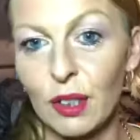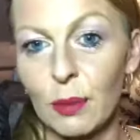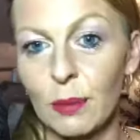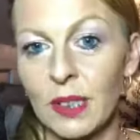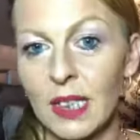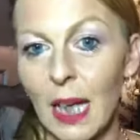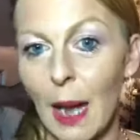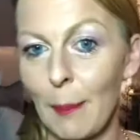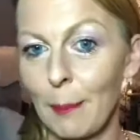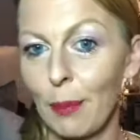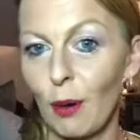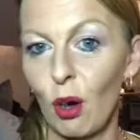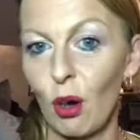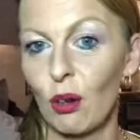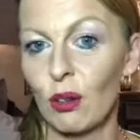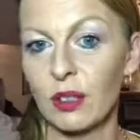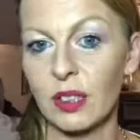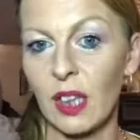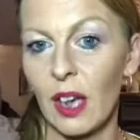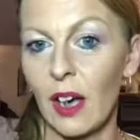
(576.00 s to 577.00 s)
some
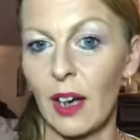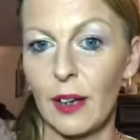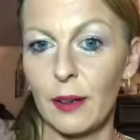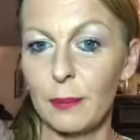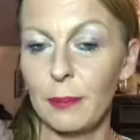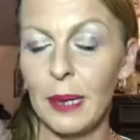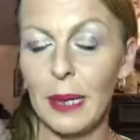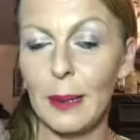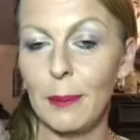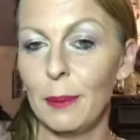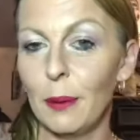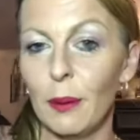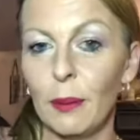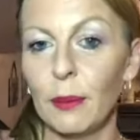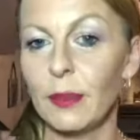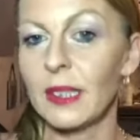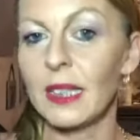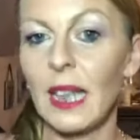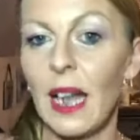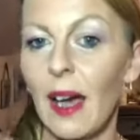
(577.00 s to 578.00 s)
samples and people
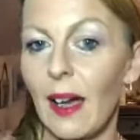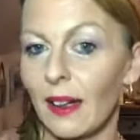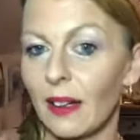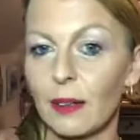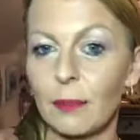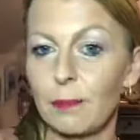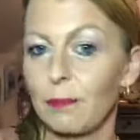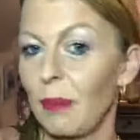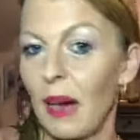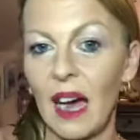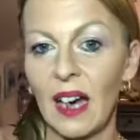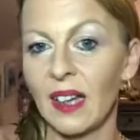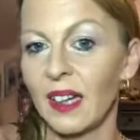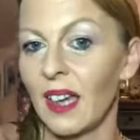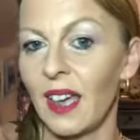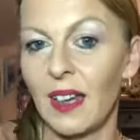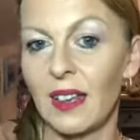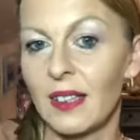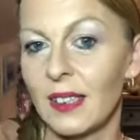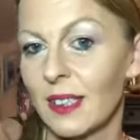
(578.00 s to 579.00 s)
was like
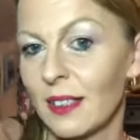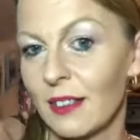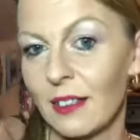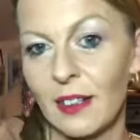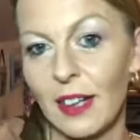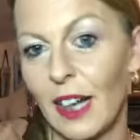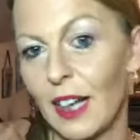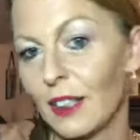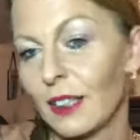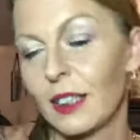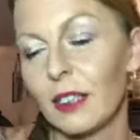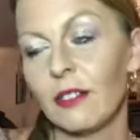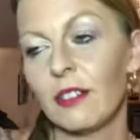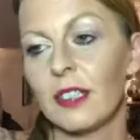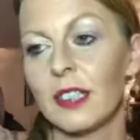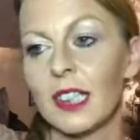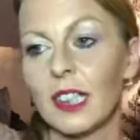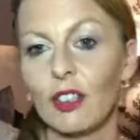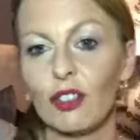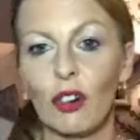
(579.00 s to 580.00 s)
buying it instantly. As soon
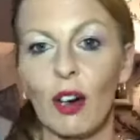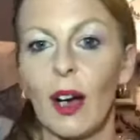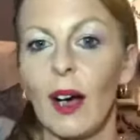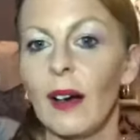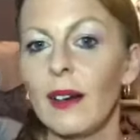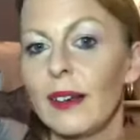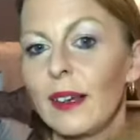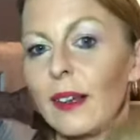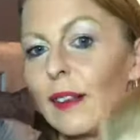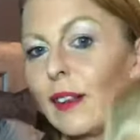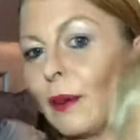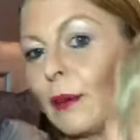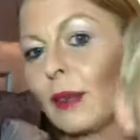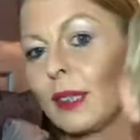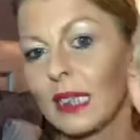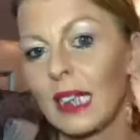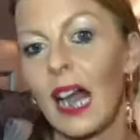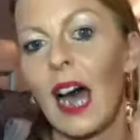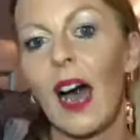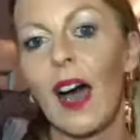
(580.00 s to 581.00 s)
as they tried it, they
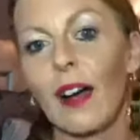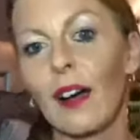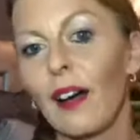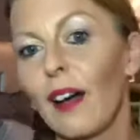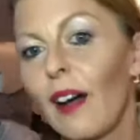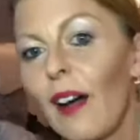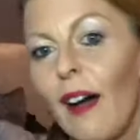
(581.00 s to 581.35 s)
was like,